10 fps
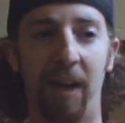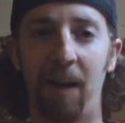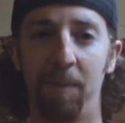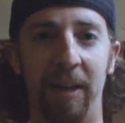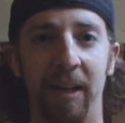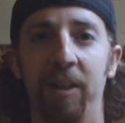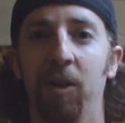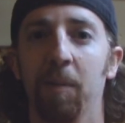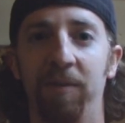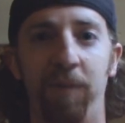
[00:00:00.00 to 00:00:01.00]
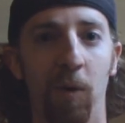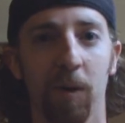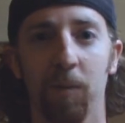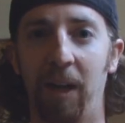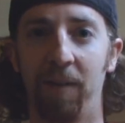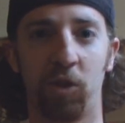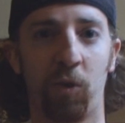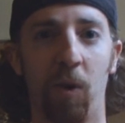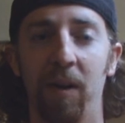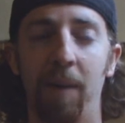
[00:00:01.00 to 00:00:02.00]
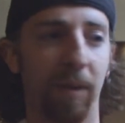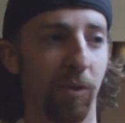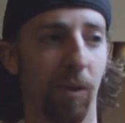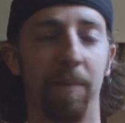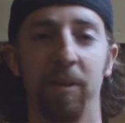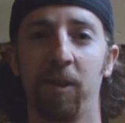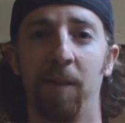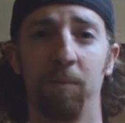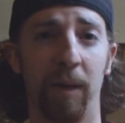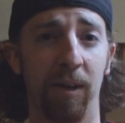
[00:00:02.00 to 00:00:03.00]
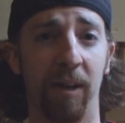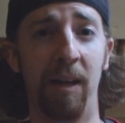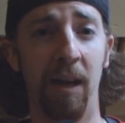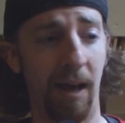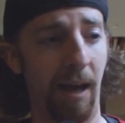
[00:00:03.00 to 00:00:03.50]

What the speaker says: And I'd been in here before when I was growing up. I grew up in Sun Prairie.